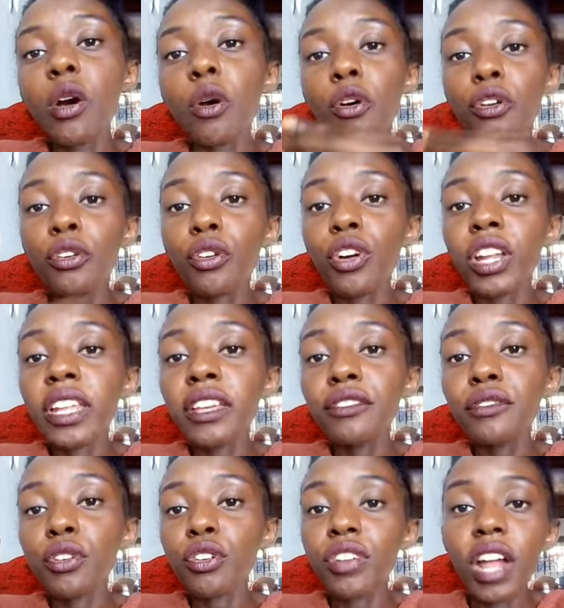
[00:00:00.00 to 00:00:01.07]
or
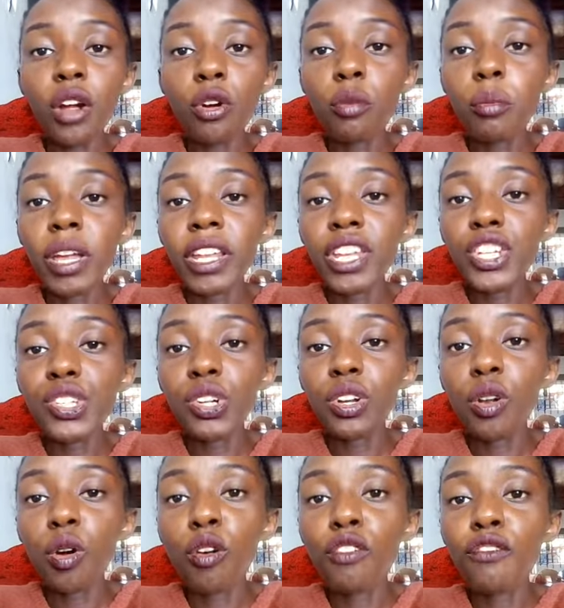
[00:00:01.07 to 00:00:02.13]
olive or a
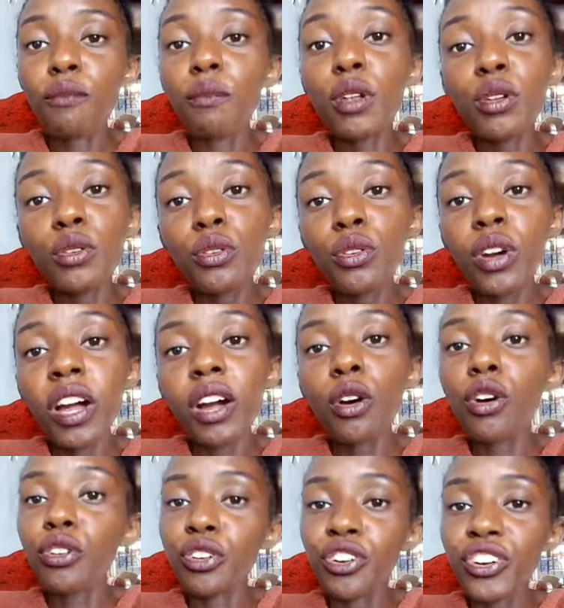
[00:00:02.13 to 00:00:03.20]
combination of blue
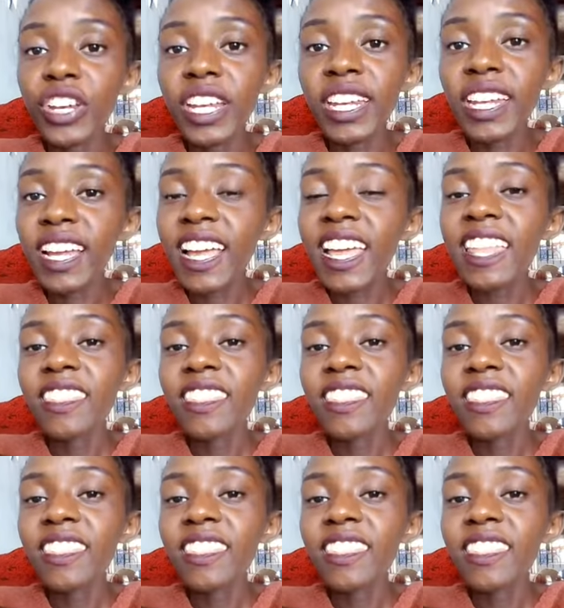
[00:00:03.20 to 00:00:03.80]
or green,